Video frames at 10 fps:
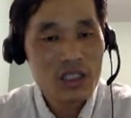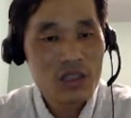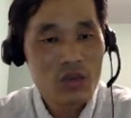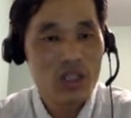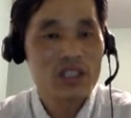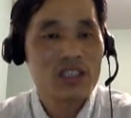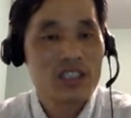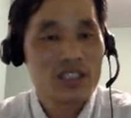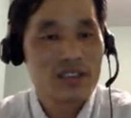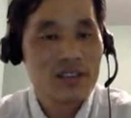what?
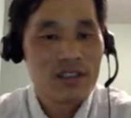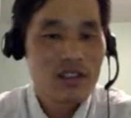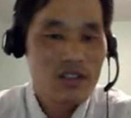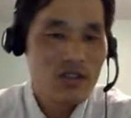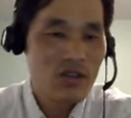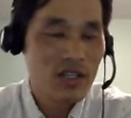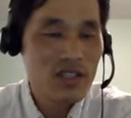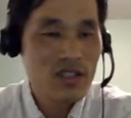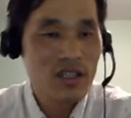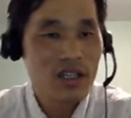So
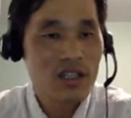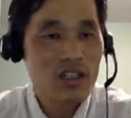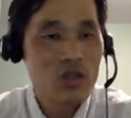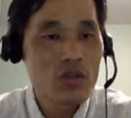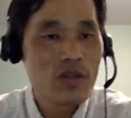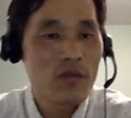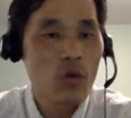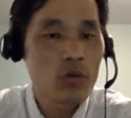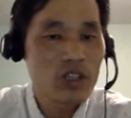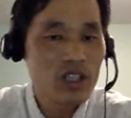let's use the
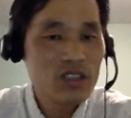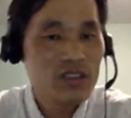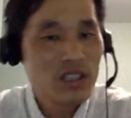formula.